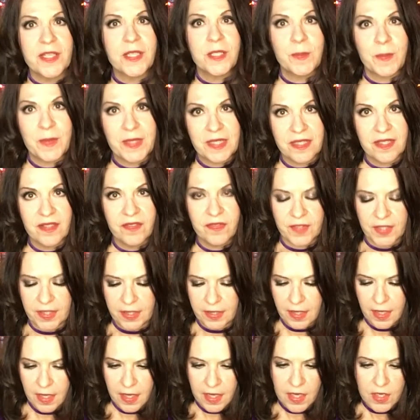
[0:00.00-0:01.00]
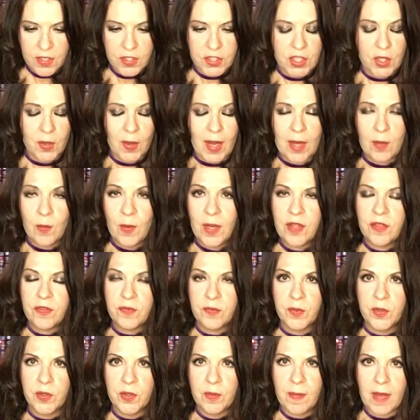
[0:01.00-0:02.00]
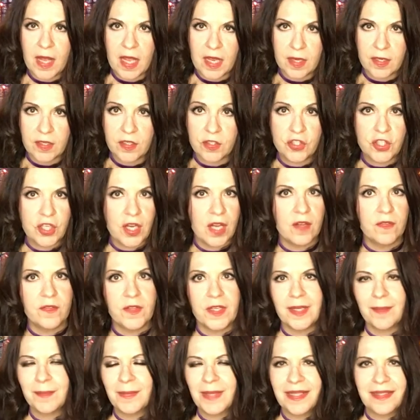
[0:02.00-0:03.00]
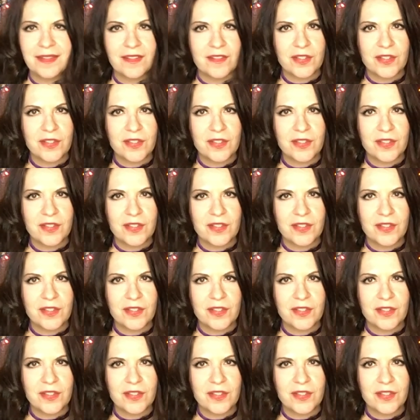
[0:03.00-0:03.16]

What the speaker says: specific. So I went through my shelf and I'm like,